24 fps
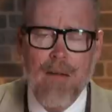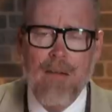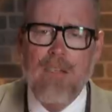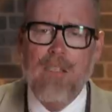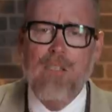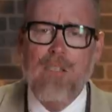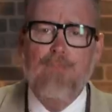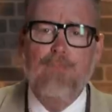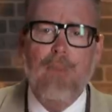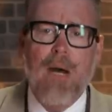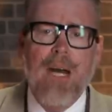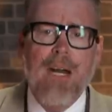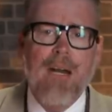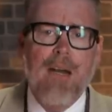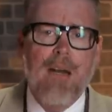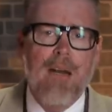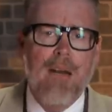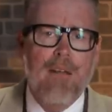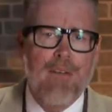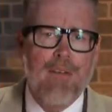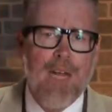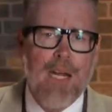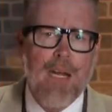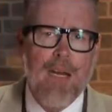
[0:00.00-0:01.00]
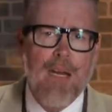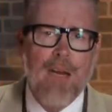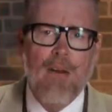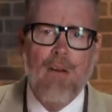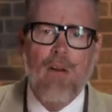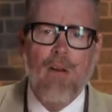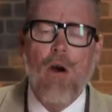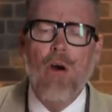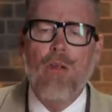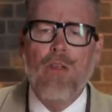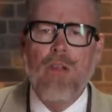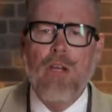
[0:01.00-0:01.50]
despite living in
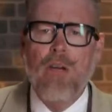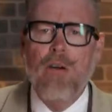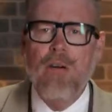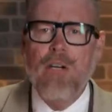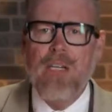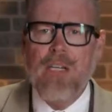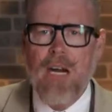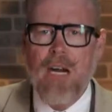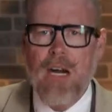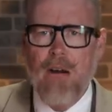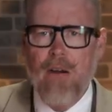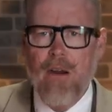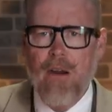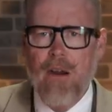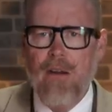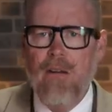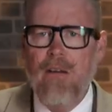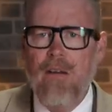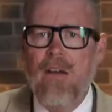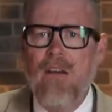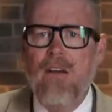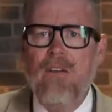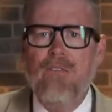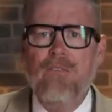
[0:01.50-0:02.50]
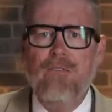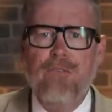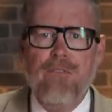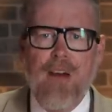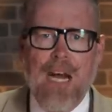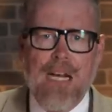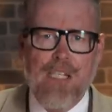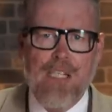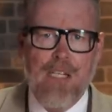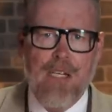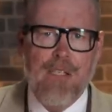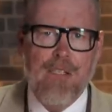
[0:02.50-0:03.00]
an authoritarian,
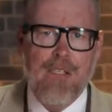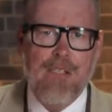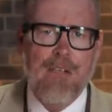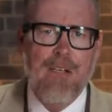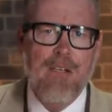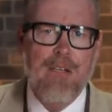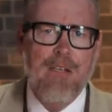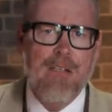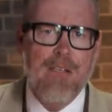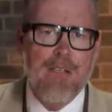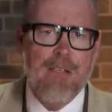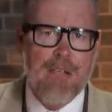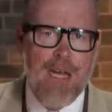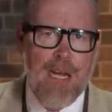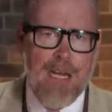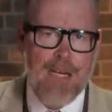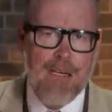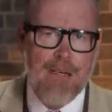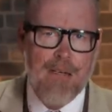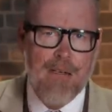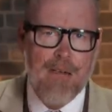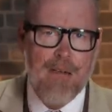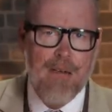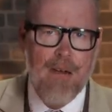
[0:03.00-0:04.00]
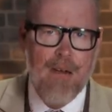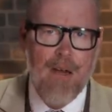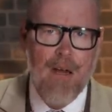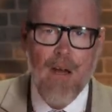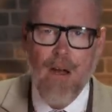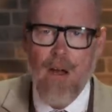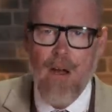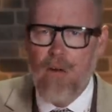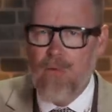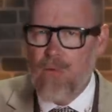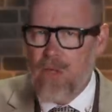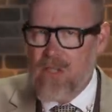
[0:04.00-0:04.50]
fascist state.
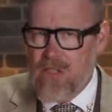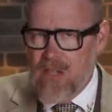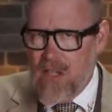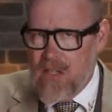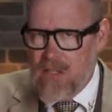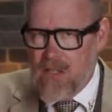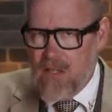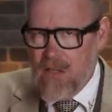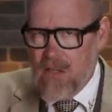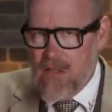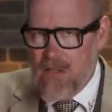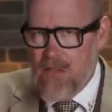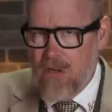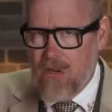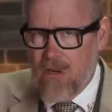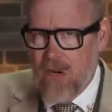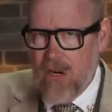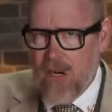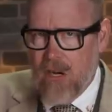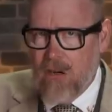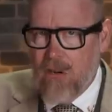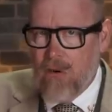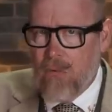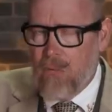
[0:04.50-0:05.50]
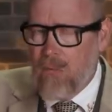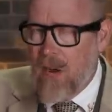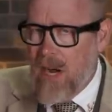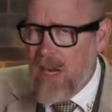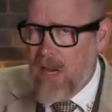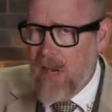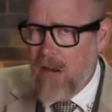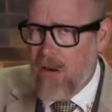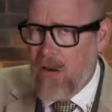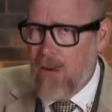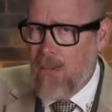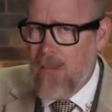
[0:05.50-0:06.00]
Resistance turned into
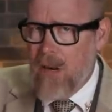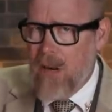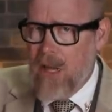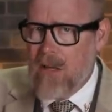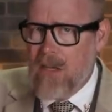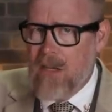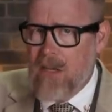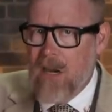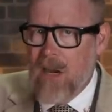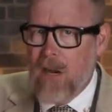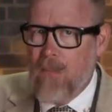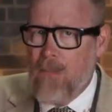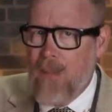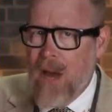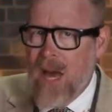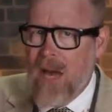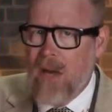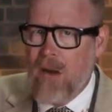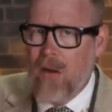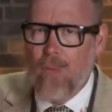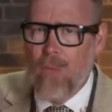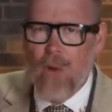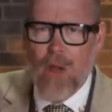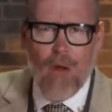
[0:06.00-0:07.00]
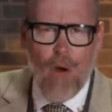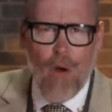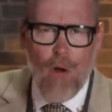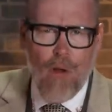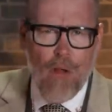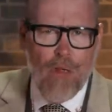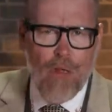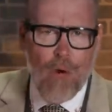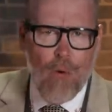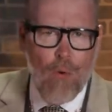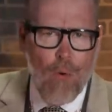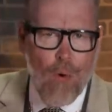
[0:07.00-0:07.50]
regular military battle with
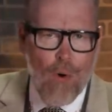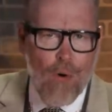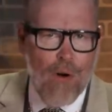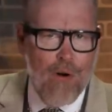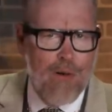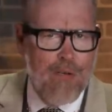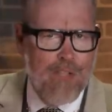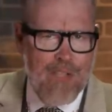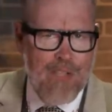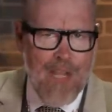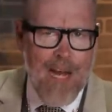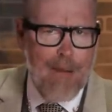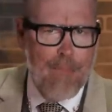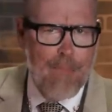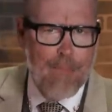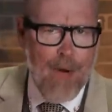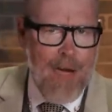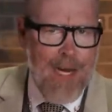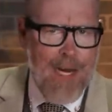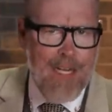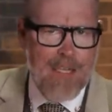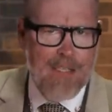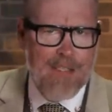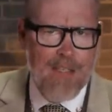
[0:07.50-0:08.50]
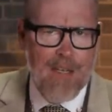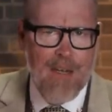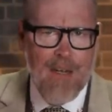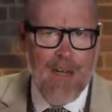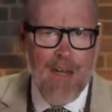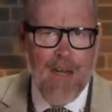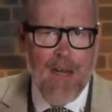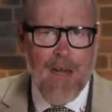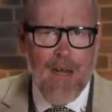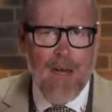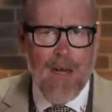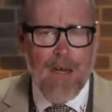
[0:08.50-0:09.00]
all the horrors that brings,
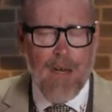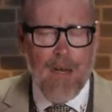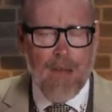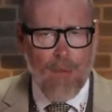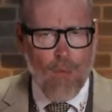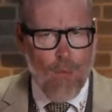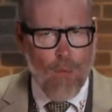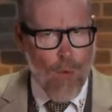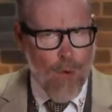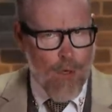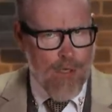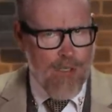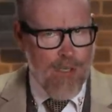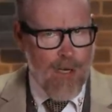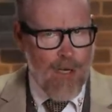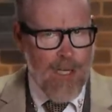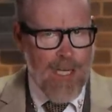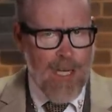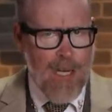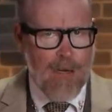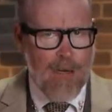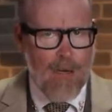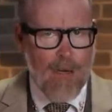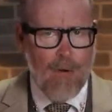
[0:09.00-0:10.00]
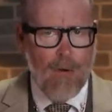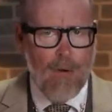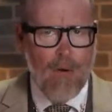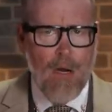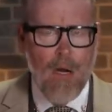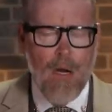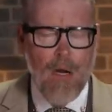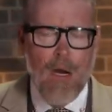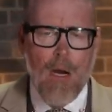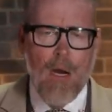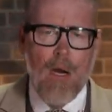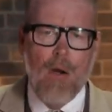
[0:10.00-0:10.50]
and in the Warsaw Ghetto,
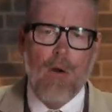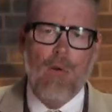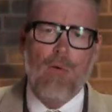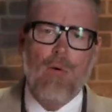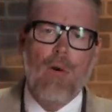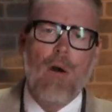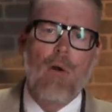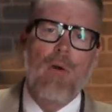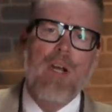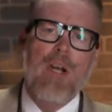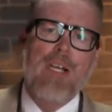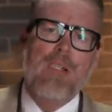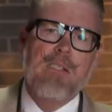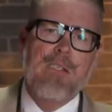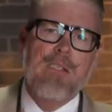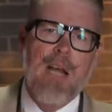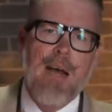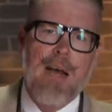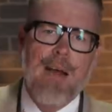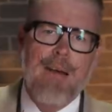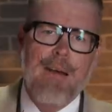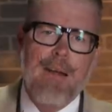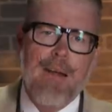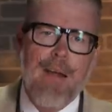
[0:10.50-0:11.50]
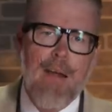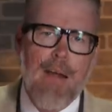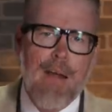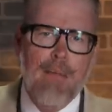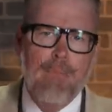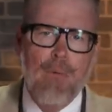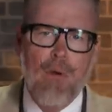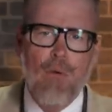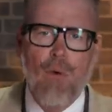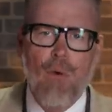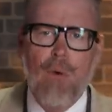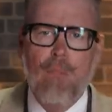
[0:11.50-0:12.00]
a heroic stand
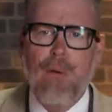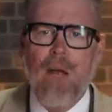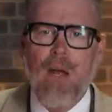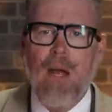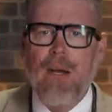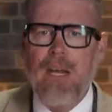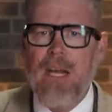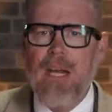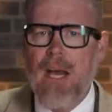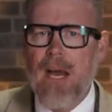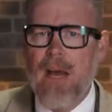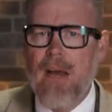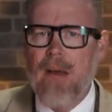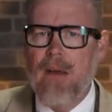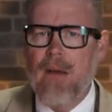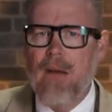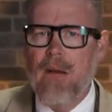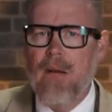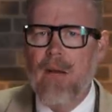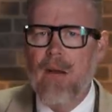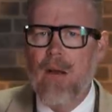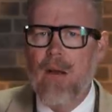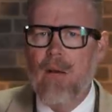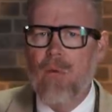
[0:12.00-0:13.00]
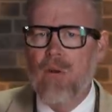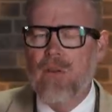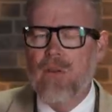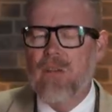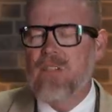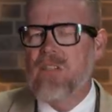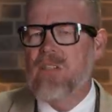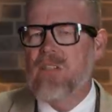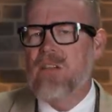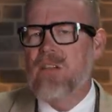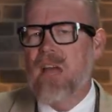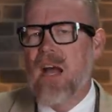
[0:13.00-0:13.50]
came to a bloody end with
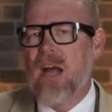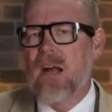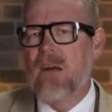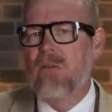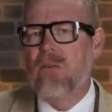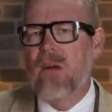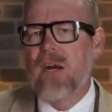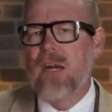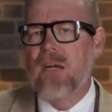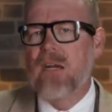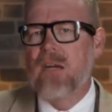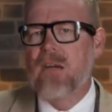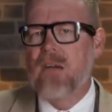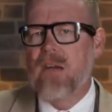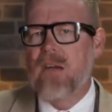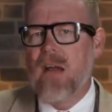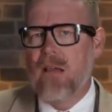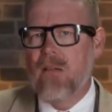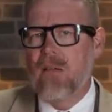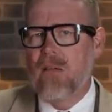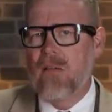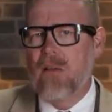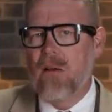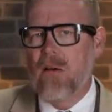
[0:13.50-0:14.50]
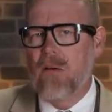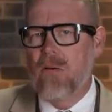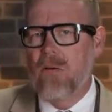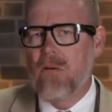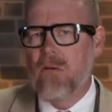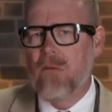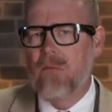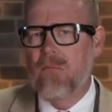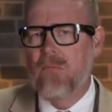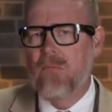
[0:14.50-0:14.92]
a staggering death toll.